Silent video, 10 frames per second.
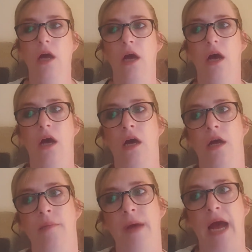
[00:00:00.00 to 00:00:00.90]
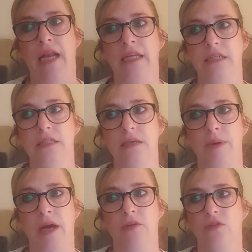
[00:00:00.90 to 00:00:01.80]
And it's
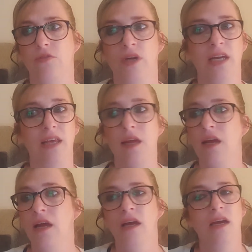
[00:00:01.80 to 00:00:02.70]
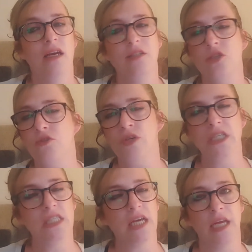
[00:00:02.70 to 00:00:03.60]
about 3
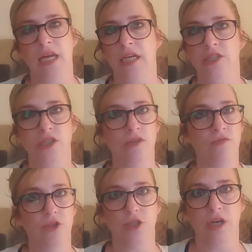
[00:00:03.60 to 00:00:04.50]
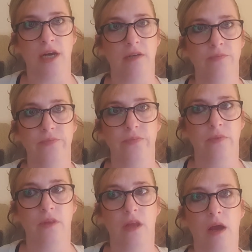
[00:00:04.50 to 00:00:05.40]
teenagers in Russia.
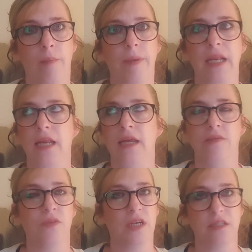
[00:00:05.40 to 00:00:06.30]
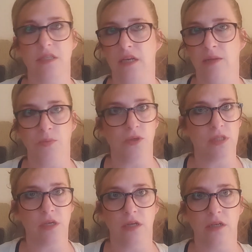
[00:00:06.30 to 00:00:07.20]
I believe they're still in
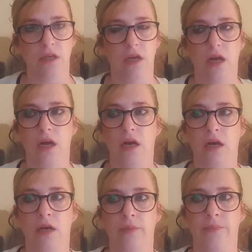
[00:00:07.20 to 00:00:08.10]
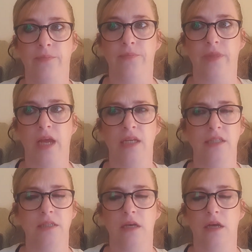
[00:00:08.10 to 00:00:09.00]
prison. And it's a